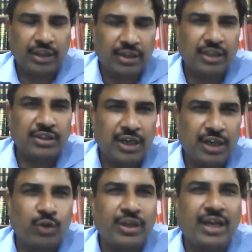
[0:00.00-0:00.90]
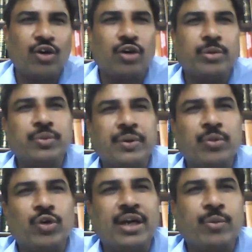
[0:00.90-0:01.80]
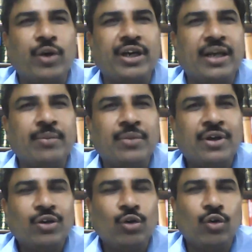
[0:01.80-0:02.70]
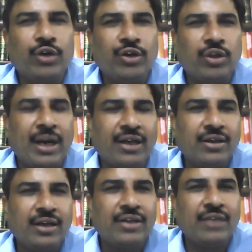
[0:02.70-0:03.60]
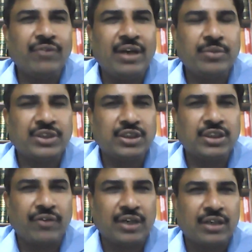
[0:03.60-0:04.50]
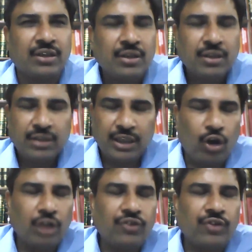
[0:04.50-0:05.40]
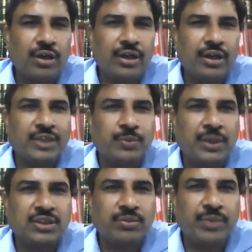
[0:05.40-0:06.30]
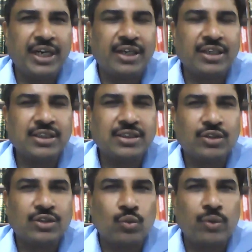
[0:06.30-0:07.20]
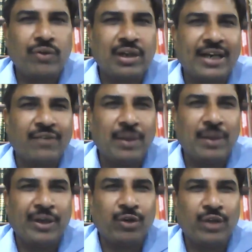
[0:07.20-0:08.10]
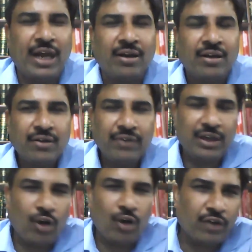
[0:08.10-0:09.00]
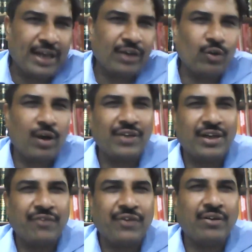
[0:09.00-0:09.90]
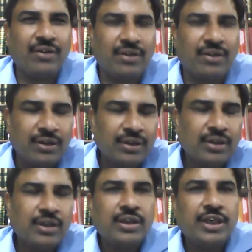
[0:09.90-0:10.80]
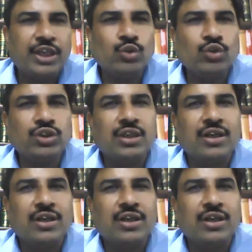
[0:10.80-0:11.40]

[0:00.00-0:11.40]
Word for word: in this Ayodhya, the Honorable Supreme Court had appointed him to look into the matter. And then we have Mr. Jawar. They're all experts, mediators, so we will get a flip into that. They're all trying to have a different issues